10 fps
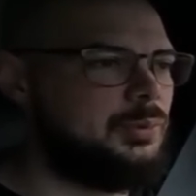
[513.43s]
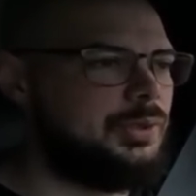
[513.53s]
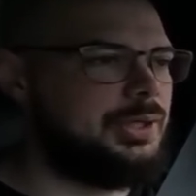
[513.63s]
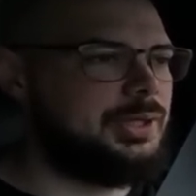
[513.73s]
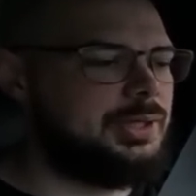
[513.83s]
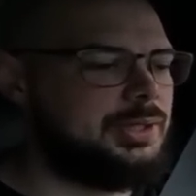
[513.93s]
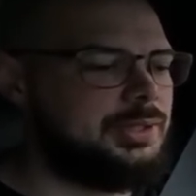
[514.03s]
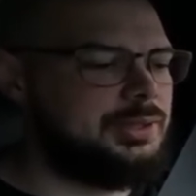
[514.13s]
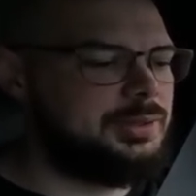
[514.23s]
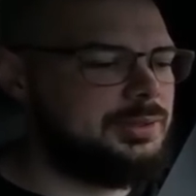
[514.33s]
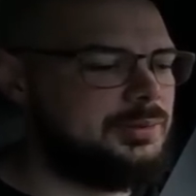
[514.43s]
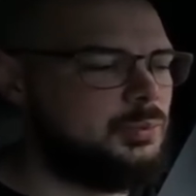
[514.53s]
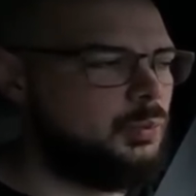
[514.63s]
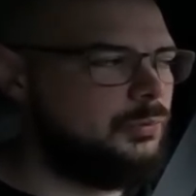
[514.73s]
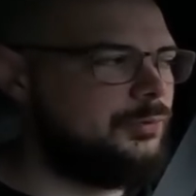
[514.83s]
We'll
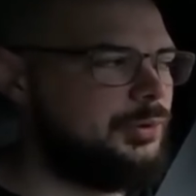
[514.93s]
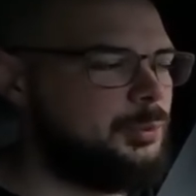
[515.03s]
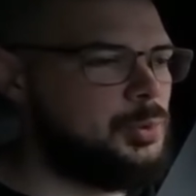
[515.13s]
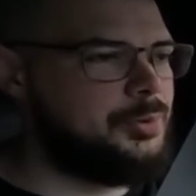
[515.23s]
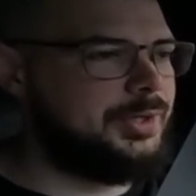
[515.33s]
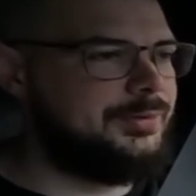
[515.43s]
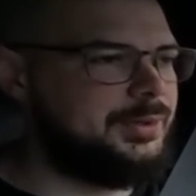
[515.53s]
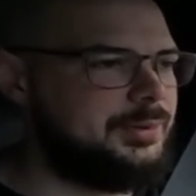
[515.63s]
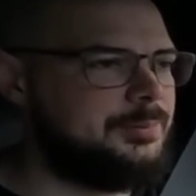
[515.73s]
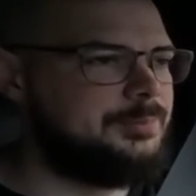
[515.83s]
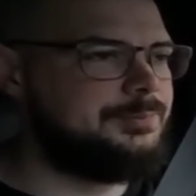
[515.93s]
film when we get there.